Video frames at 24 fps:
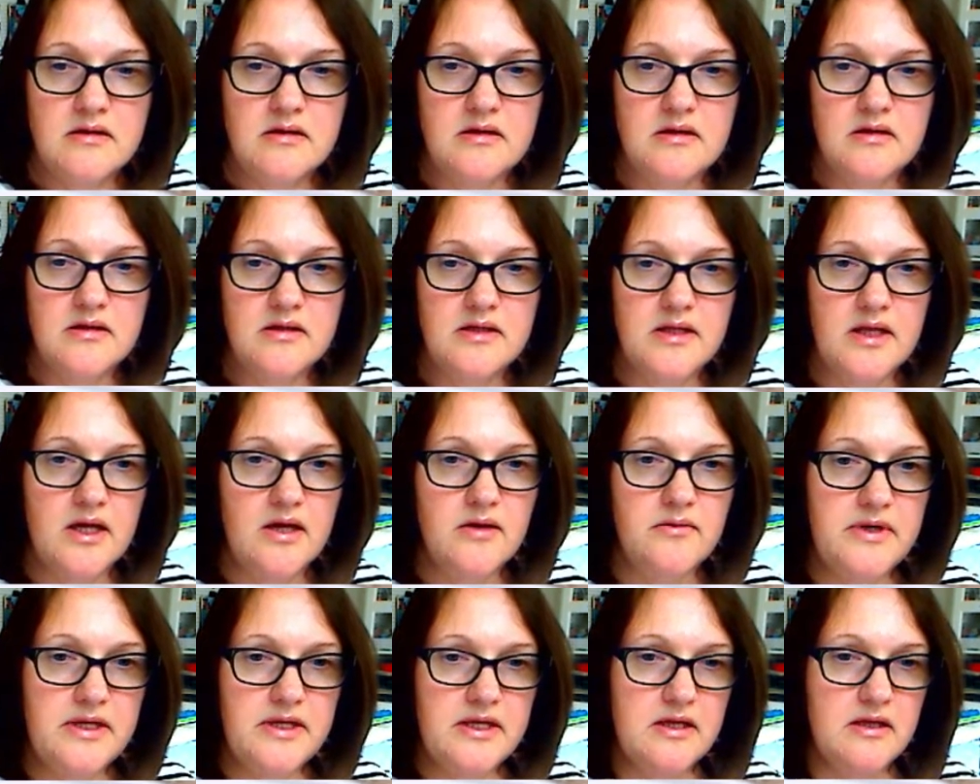now
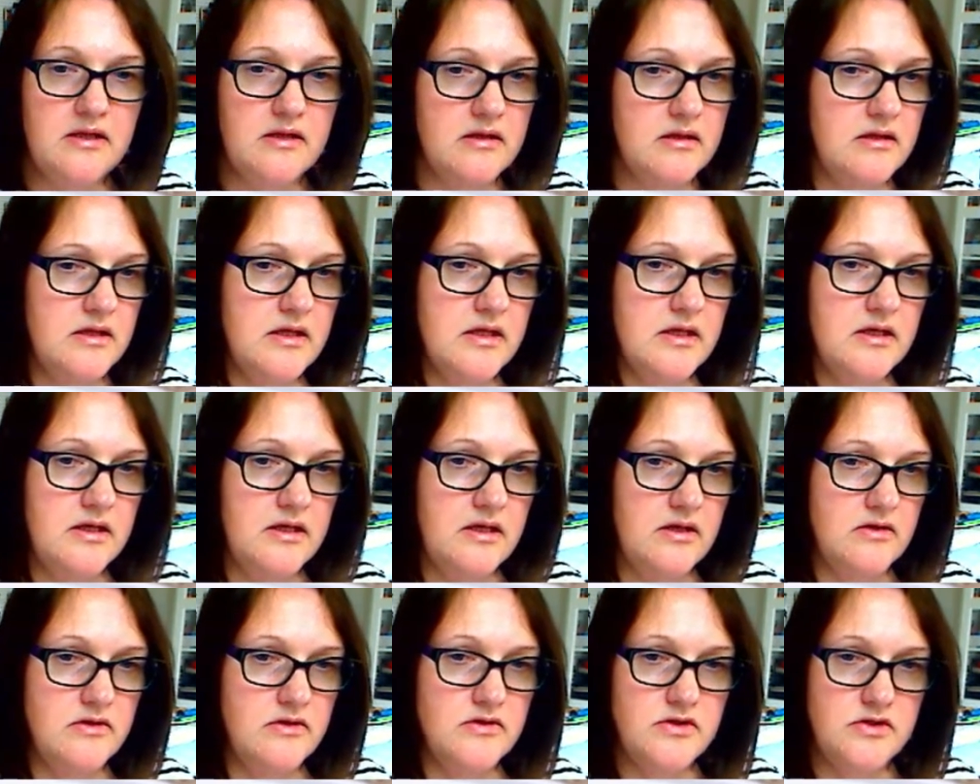we can kick
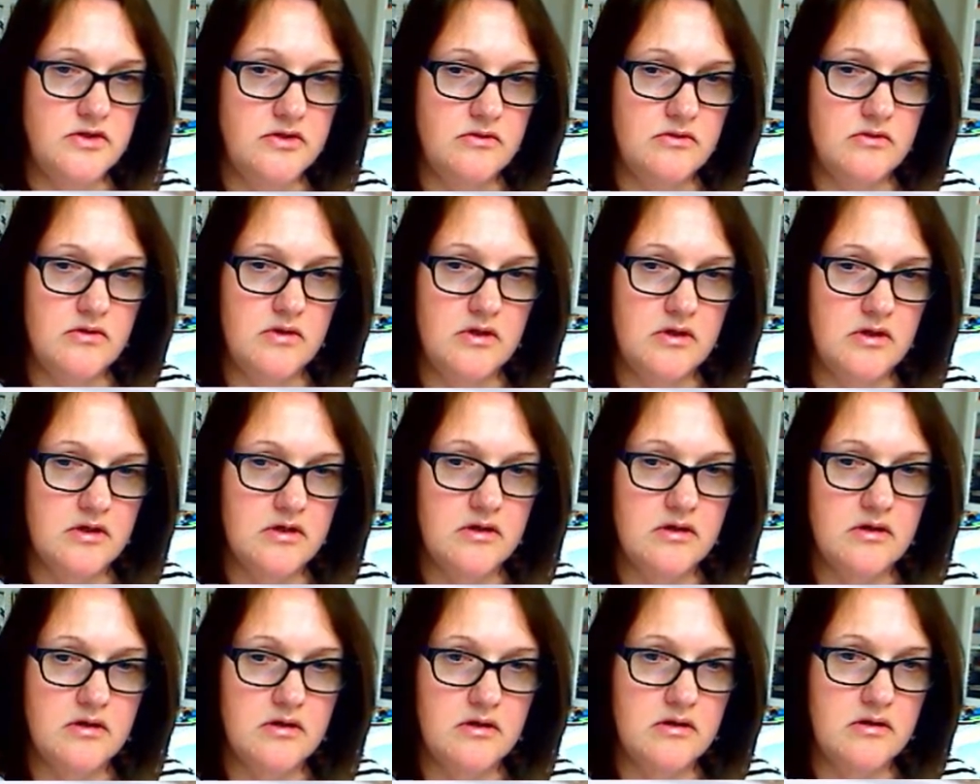into
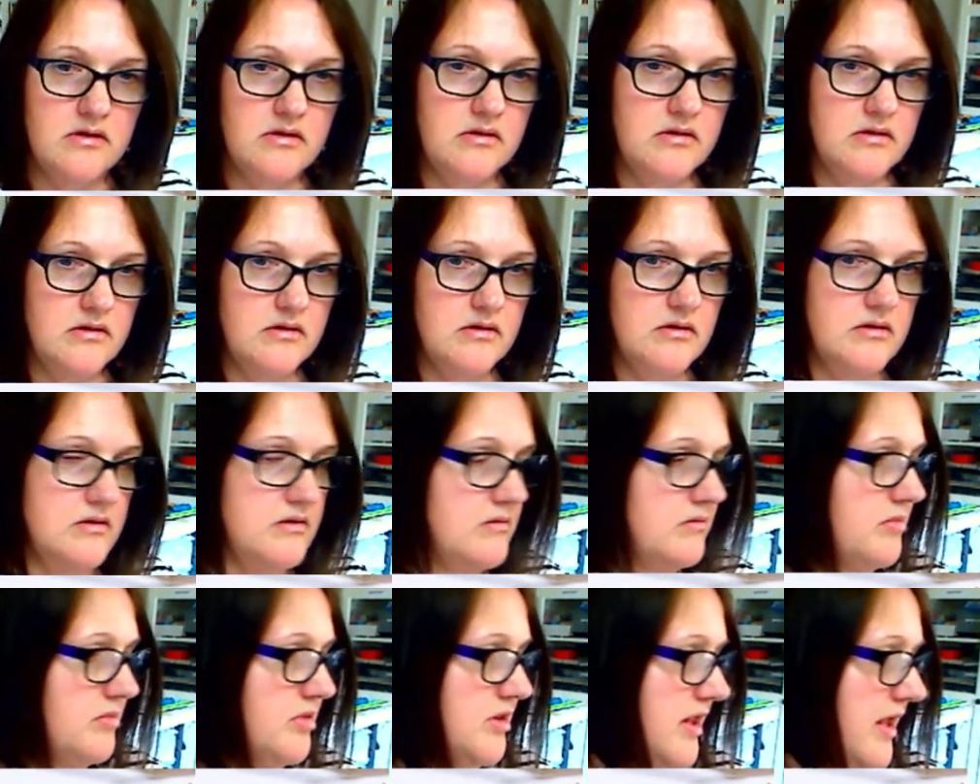our
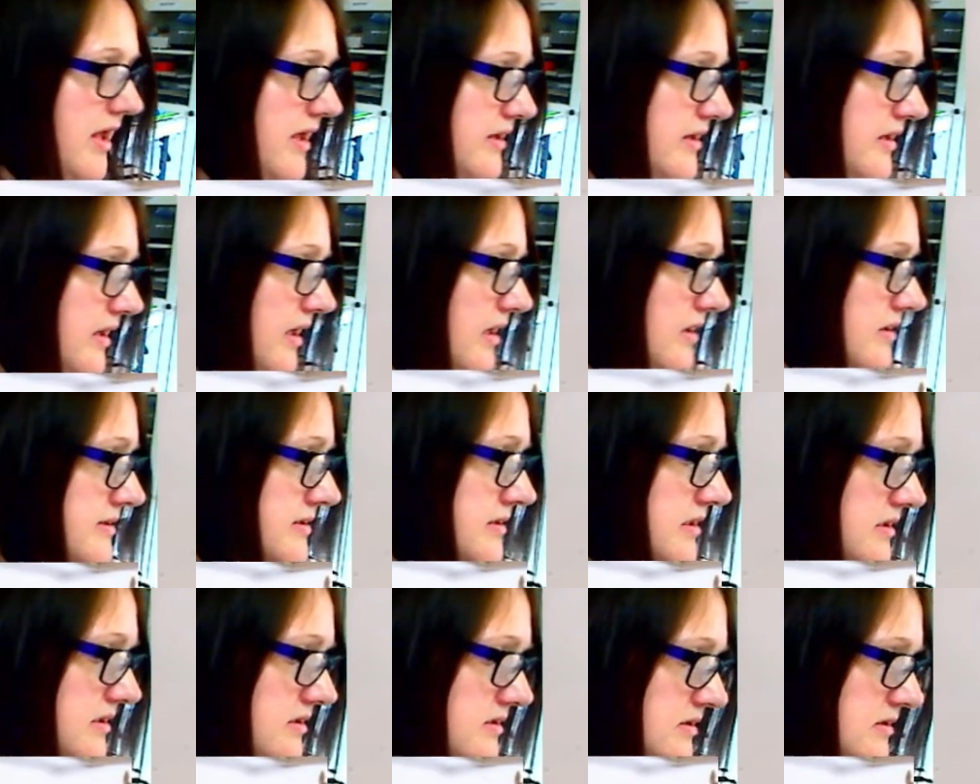black
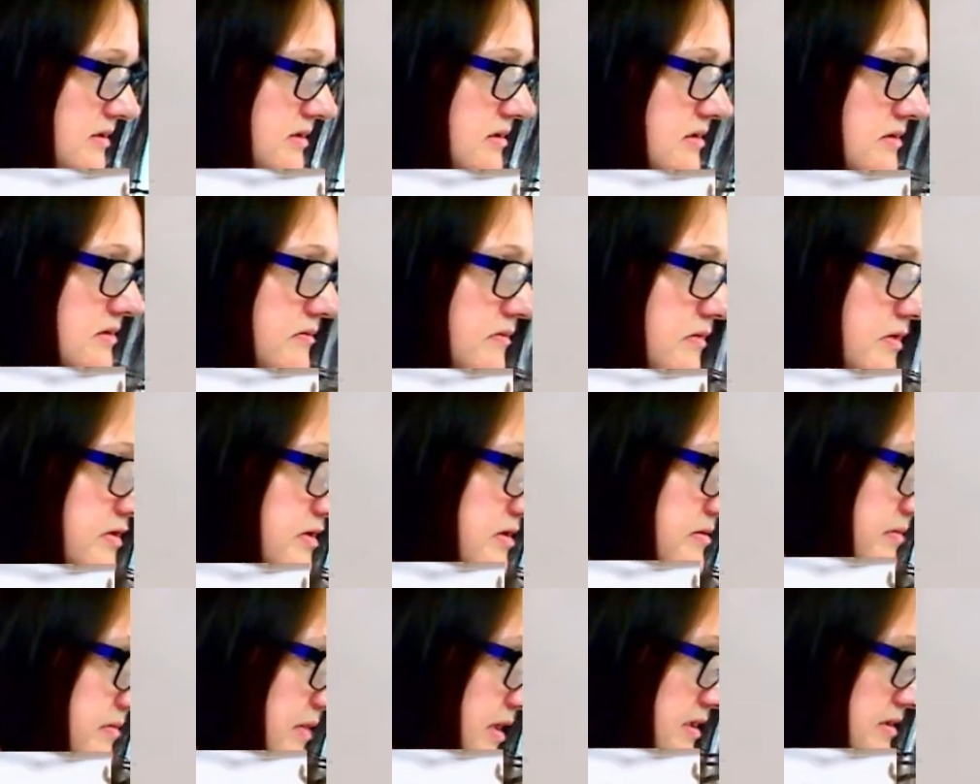accents. I'm
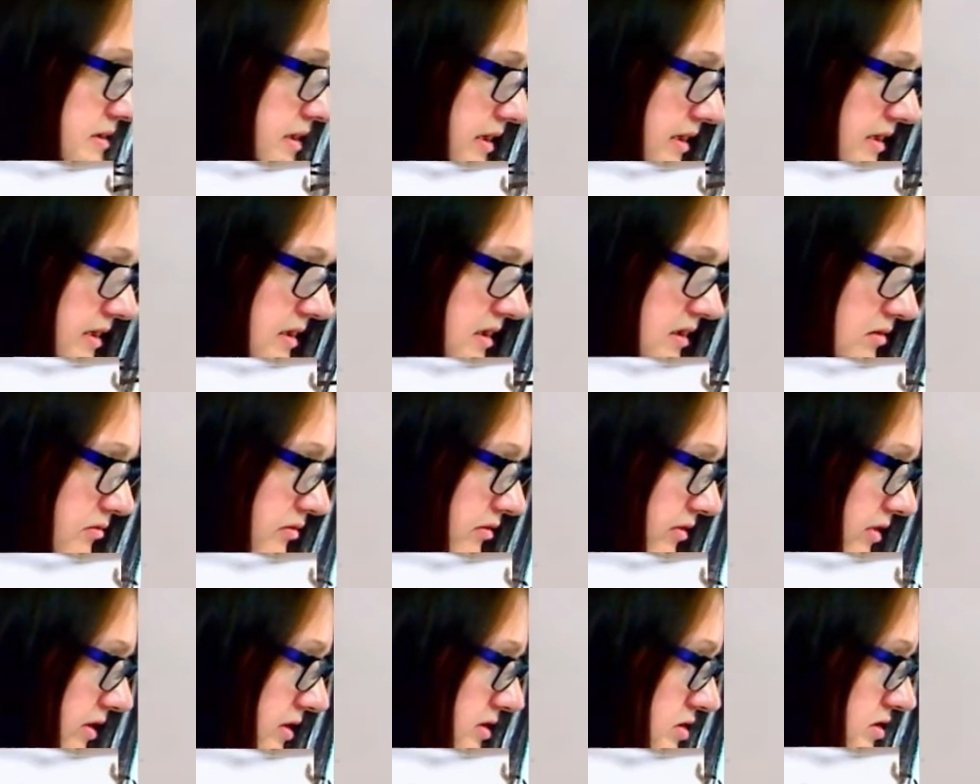using my tinier
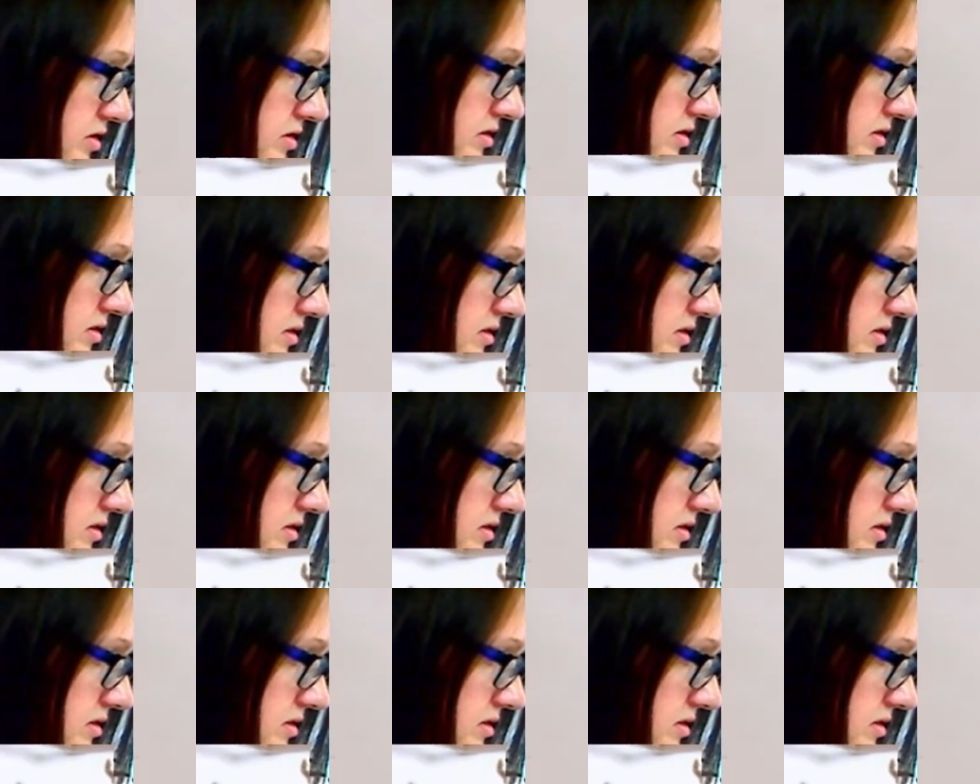brush.